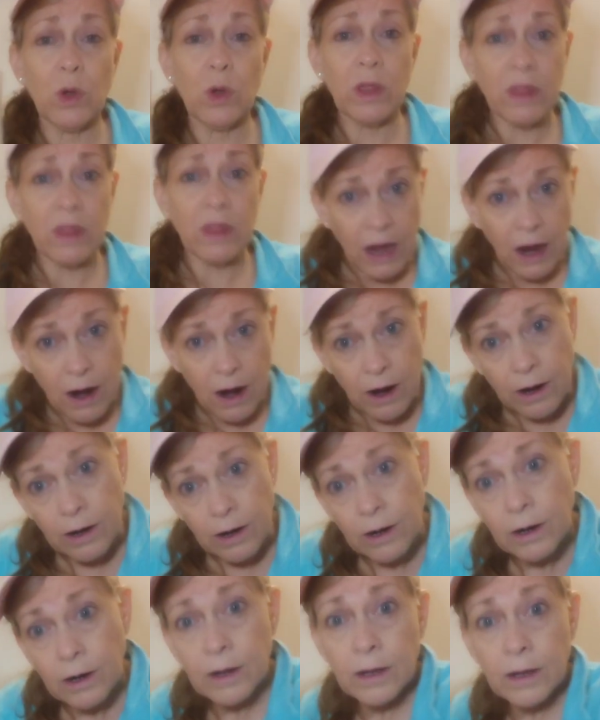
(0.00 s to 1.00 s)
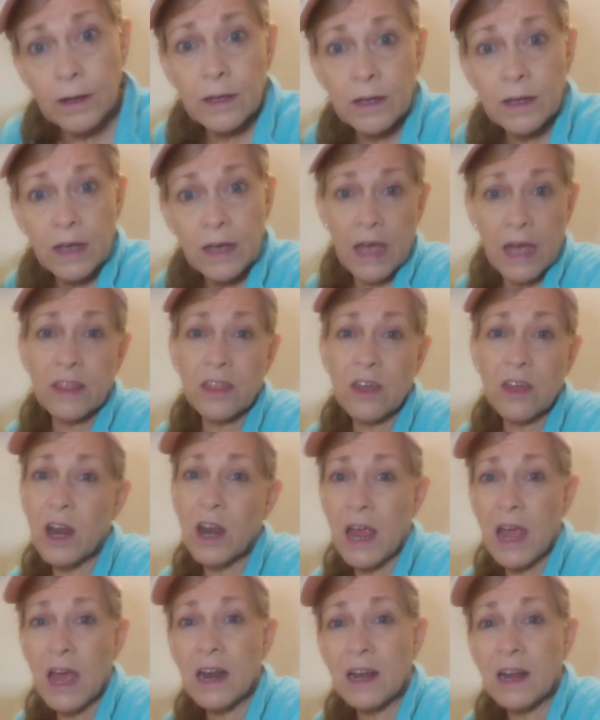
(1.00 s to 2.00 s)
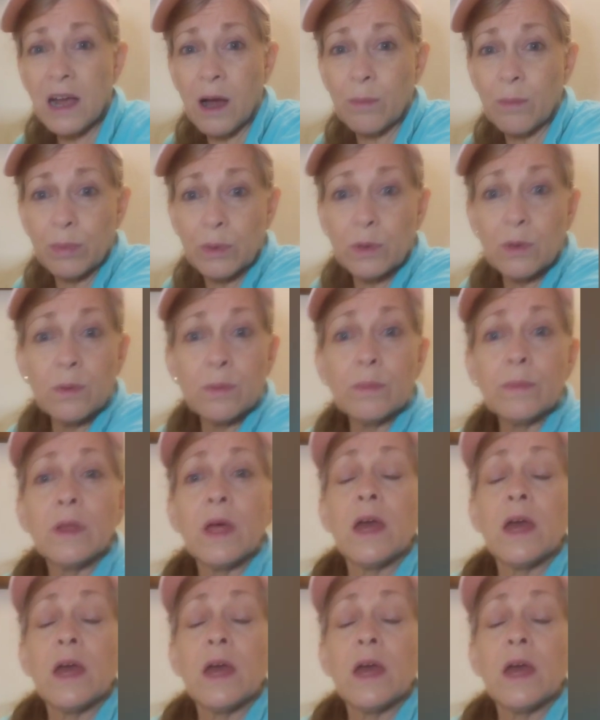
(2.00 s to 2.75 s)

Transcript: where they are. I thought I had a couple.